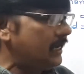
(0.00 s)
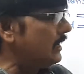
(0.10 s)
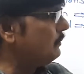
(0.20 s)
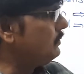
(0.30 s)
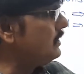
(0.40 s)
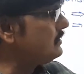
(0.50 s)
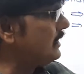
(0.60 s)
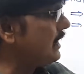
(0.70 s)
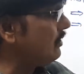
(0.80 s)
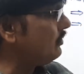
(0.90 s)
and B is
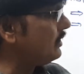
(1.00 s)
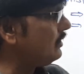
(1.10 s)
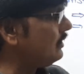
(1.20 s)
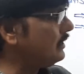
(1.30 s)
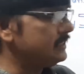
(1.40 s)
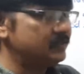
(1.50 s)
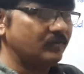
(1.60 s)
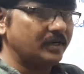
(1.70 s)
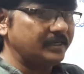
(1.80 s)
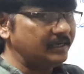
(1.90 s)
having less
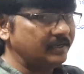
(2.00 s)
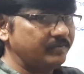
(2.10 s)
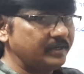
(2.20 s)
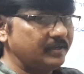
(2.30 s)
water level.